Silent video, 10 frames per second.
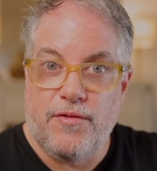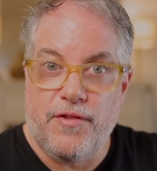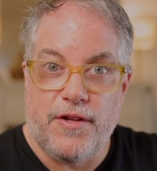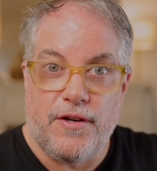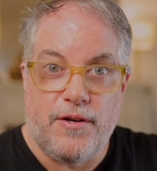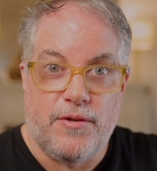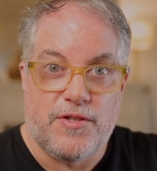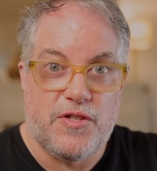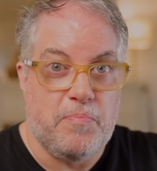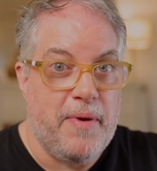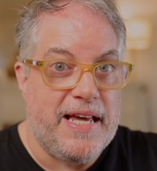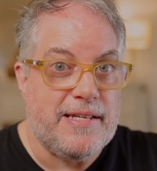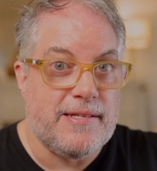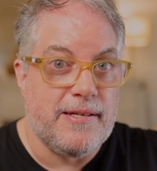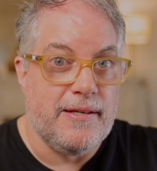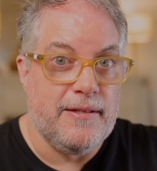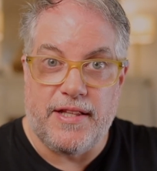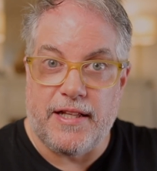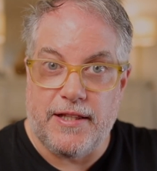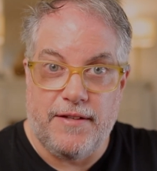the space
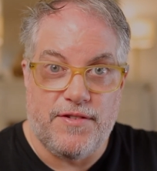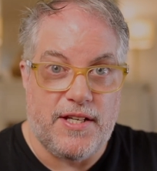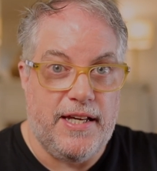that lives